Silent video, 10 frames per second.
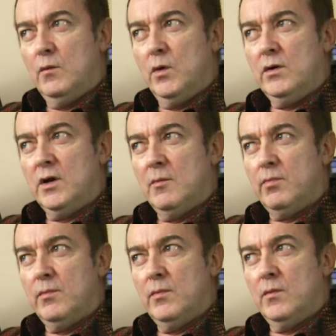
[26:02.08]
I woke
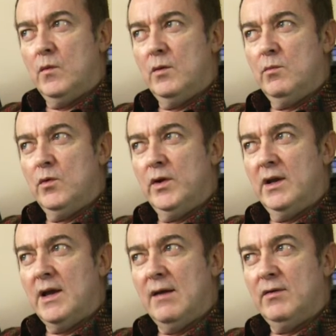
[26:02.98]
up one
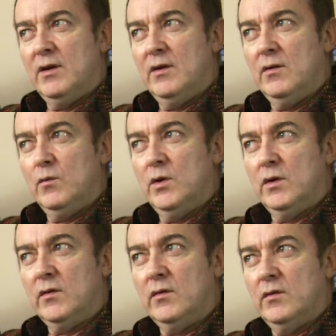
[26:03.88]
morning having
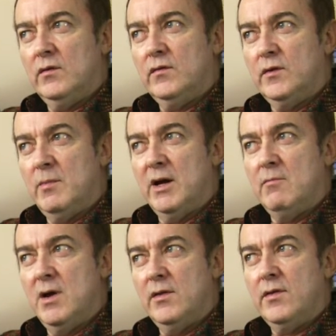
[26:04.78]
worked for about a
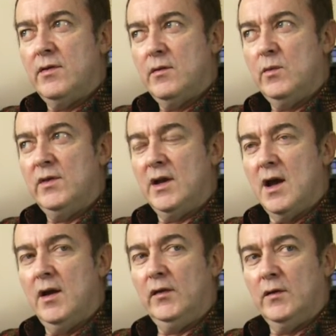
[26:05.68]
month with the
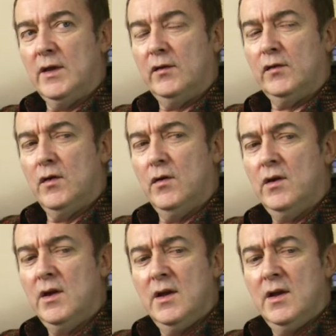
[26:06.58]
guys on that song,